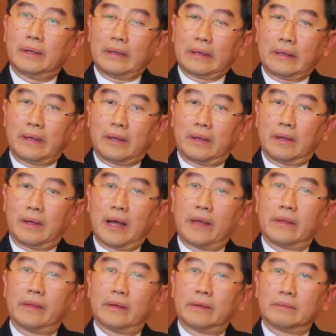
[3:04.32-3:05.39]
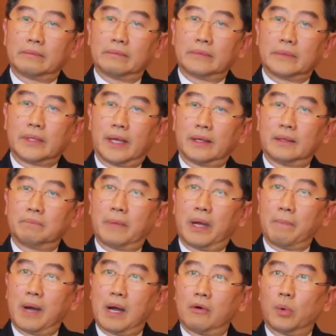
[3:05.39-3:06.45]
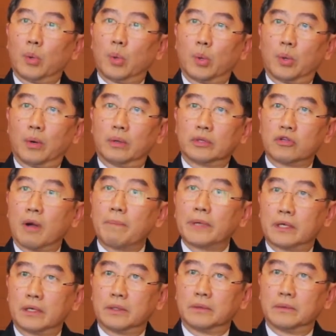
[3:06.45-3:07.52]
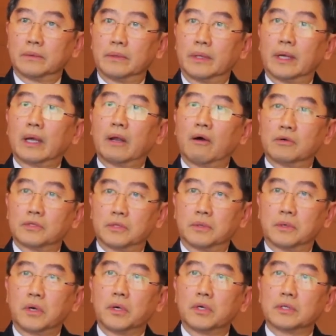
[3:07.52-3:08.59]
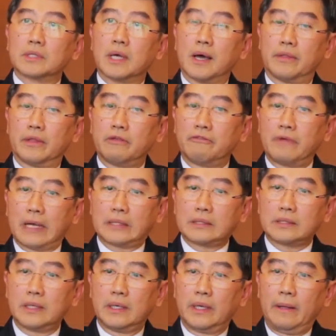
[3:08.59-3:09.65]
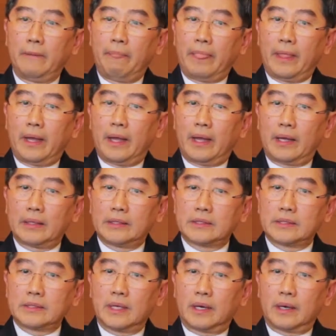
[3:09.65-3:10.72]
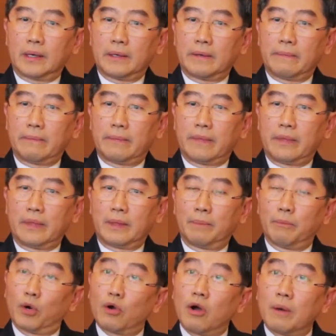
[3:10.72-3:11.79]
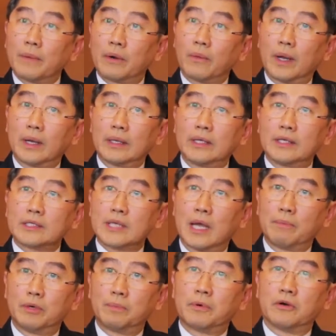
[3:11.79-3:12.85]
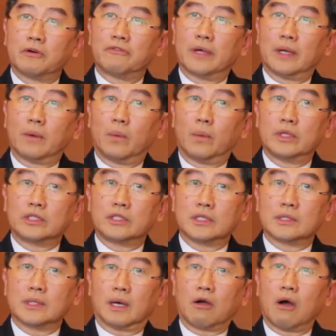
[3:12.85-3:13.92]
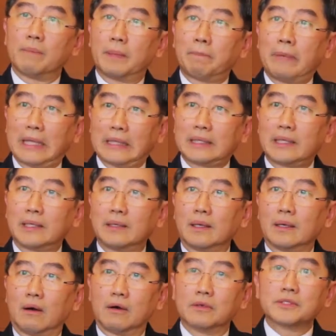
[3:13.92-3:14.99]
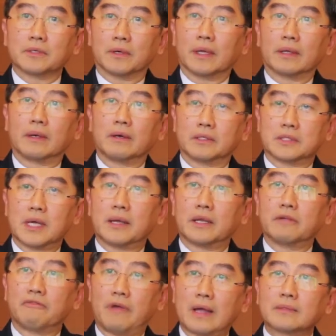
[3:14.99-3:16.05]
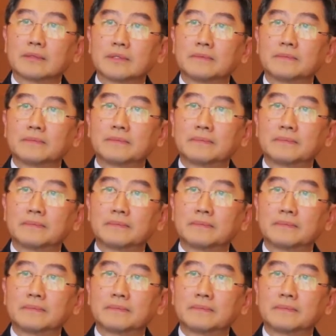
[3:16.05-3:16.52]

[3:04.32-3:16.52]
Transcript: Okay, either taken by mouth or topical, they can also cause a heart defect. And the more common one is ibuprofen, which is a common painkiller, also can cause heart defect.